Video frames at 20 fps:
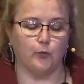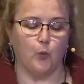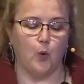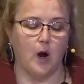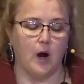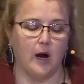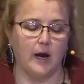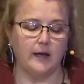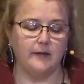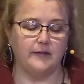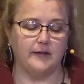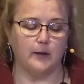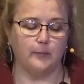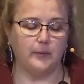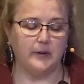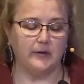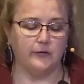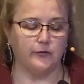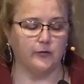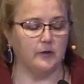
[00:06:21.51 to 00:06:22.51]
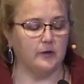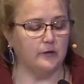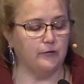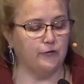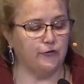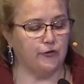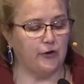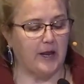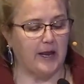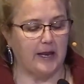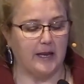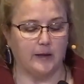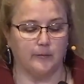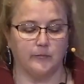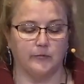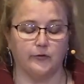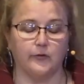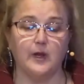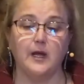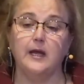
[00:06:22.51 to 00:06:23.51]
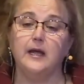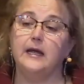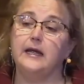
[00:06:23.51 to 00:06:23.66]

why the Epistle of James